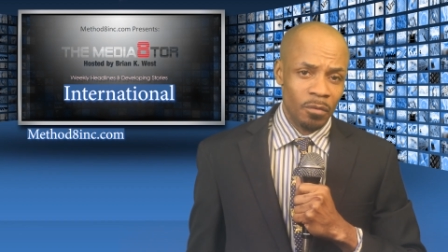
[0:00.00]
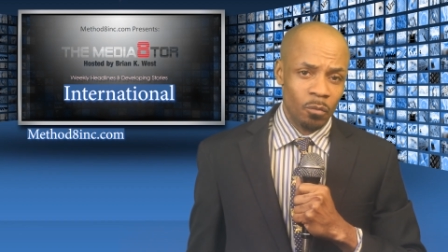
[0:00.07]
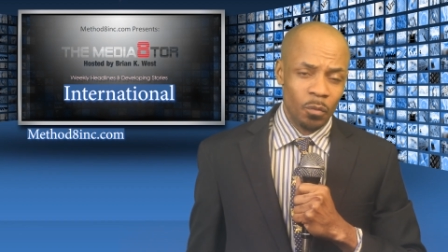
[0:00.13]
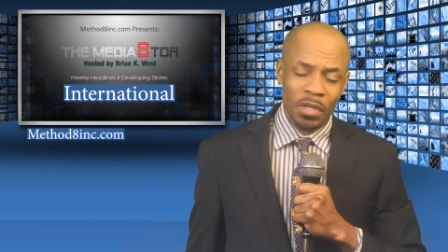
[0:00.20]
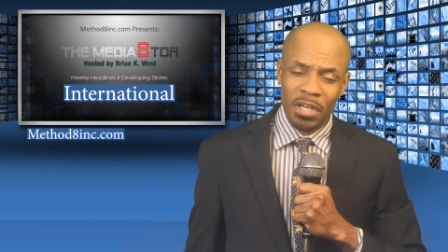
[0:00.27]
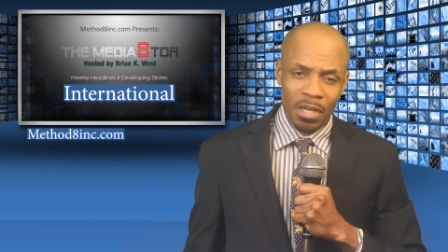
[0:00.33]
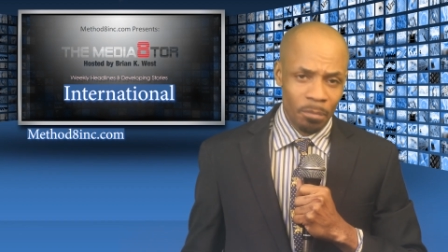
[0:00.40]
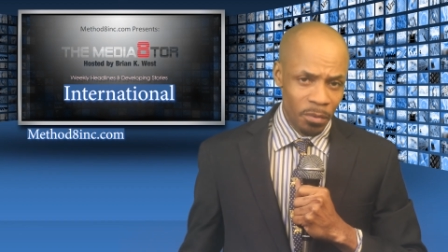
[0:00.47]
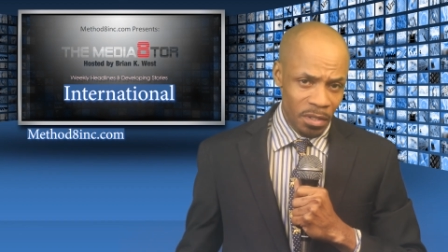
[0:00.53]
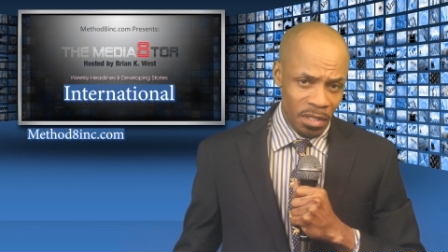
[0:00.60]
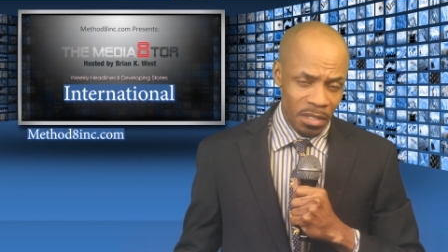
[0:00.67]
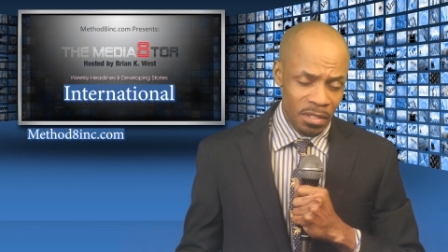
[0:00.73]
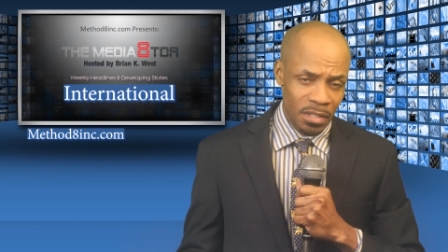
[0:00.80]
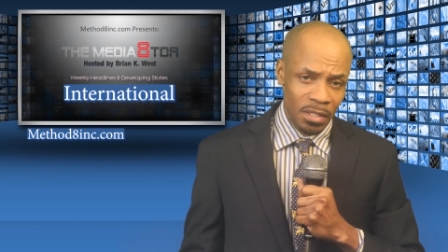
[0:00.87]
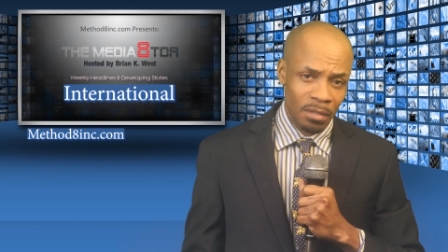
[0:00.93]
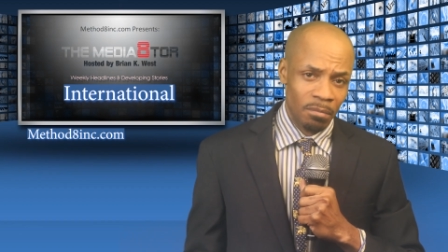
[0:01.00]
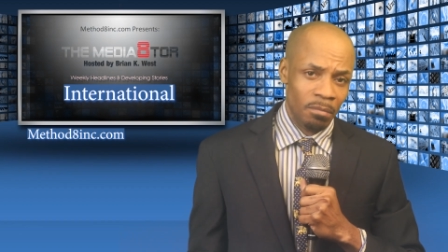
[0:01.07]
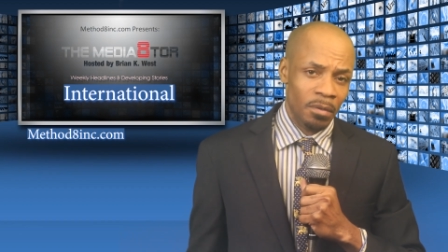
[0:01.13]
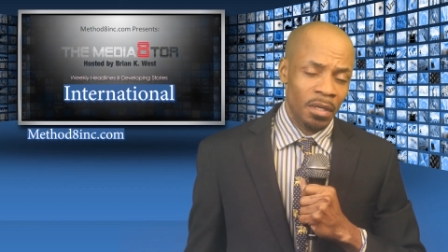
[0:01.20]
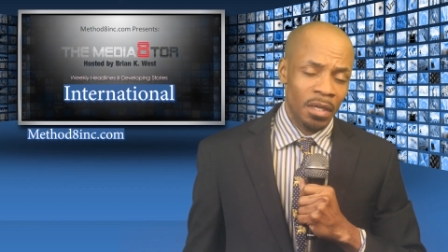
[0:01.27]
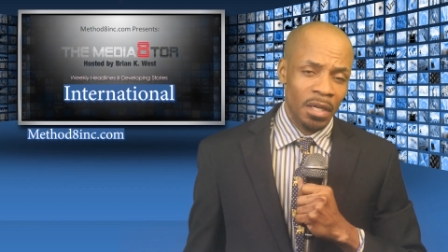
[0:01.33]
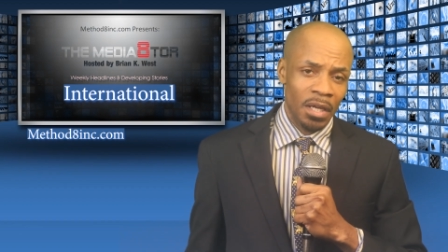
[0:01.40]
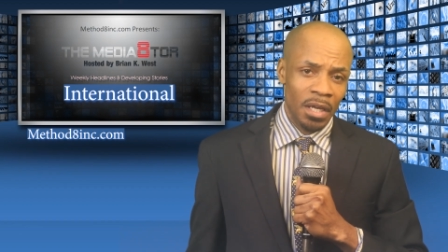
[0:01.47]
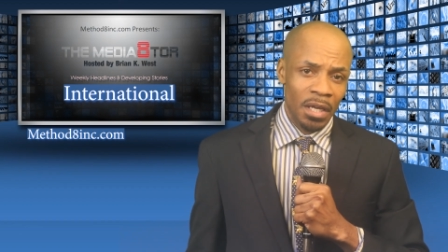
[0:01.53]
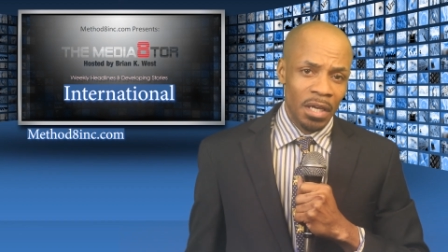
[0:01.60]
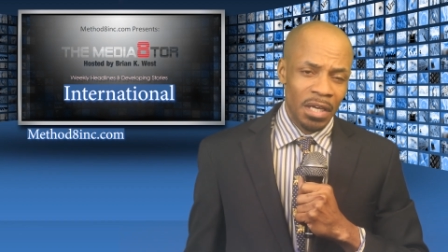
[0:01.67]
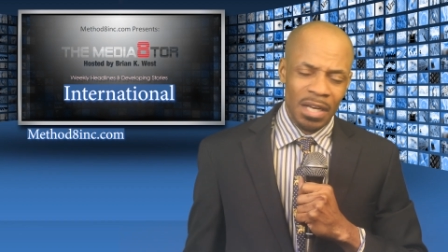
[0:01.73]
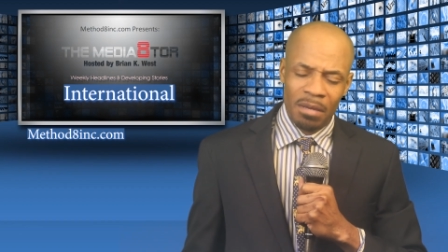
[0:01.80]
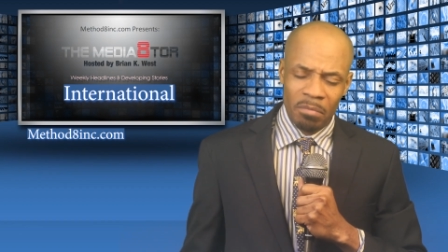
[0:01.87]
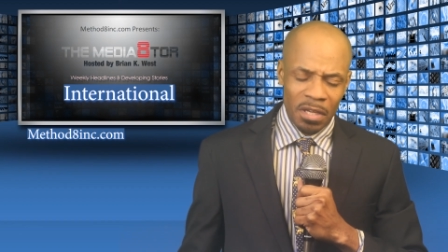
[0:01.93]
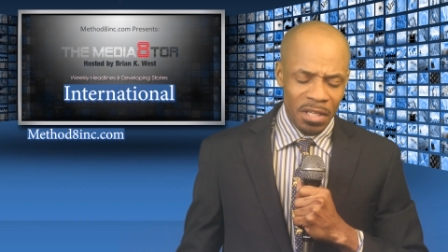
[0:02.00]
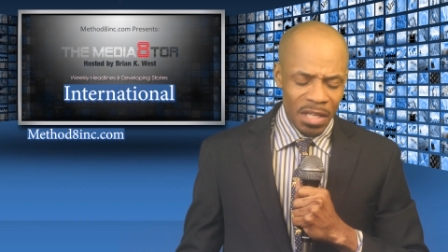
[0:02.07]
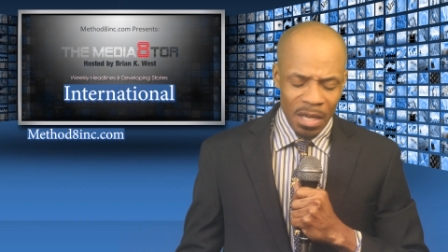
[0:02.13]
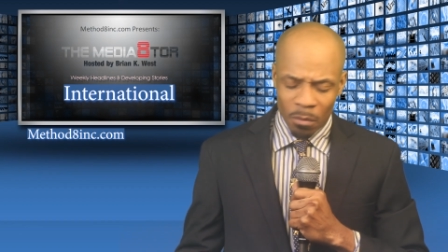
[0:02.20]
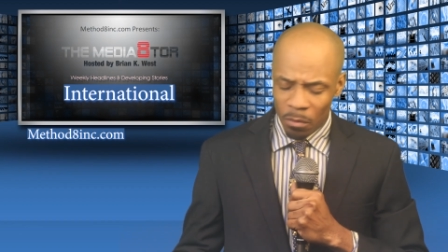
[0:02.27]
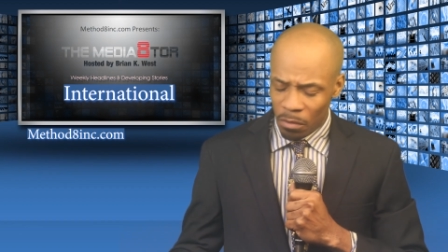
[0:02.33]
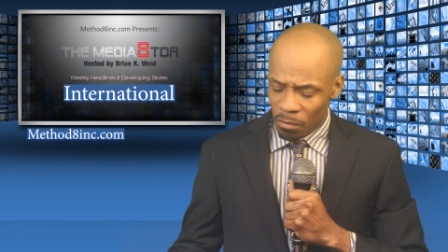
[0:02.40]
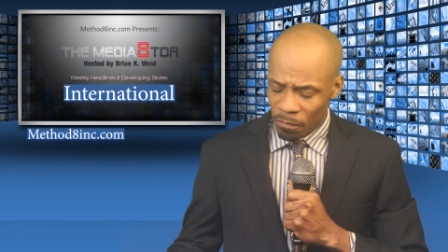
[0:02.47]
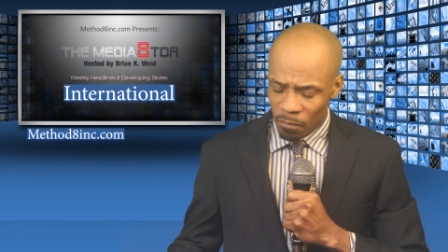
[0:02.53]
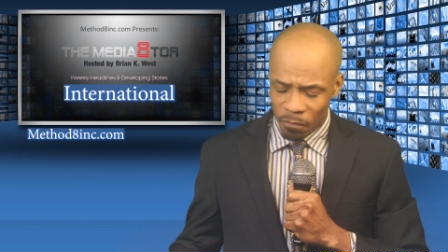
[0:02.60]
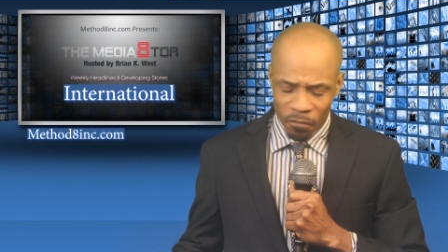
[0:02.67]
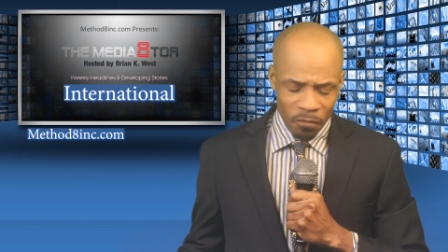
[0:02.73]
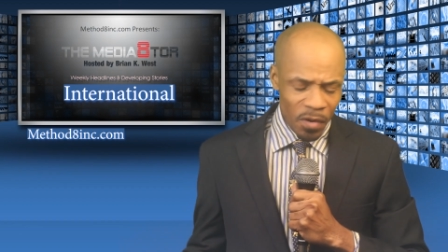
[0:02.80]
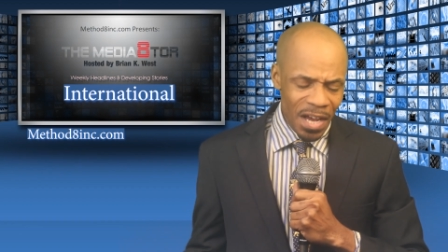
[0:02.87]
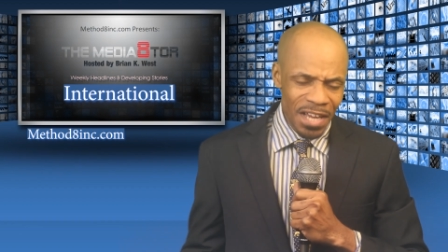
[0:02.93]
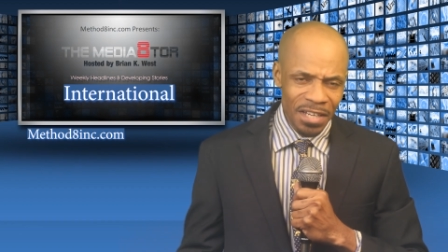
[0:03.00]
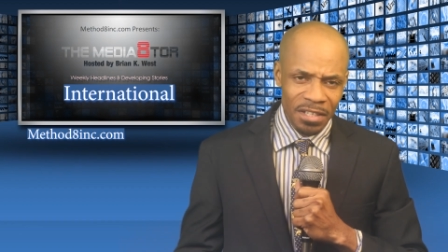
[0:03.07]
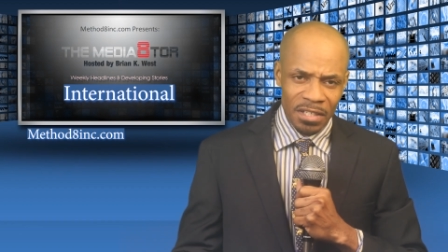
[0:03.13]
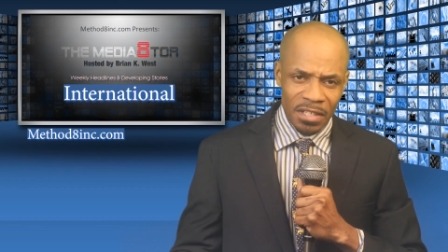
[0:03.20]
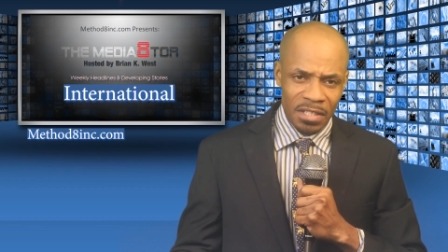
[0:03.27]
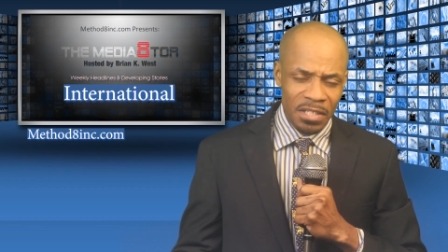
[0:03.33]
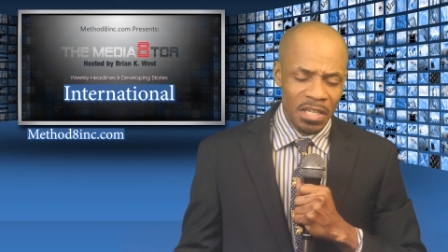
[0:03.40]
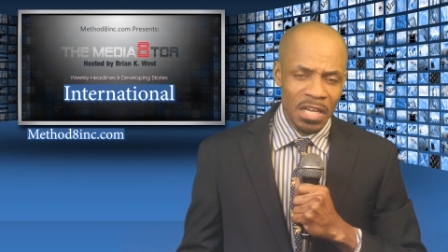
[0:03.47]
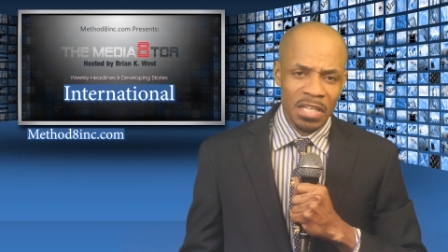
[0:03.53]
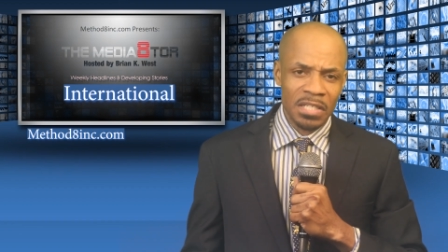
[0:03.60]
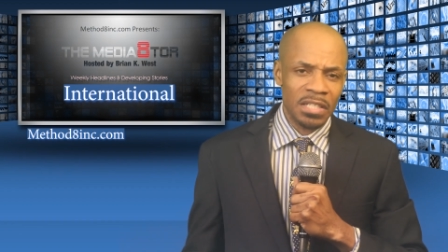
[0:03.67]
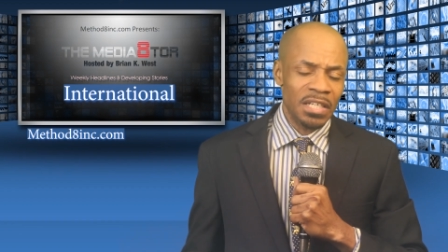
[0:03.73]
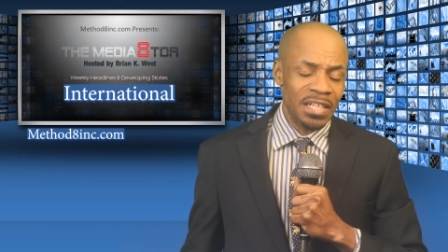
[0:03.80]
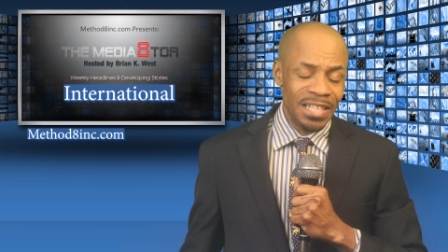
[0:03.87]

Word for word: Went up against him and I mean, they were fighting and tussling,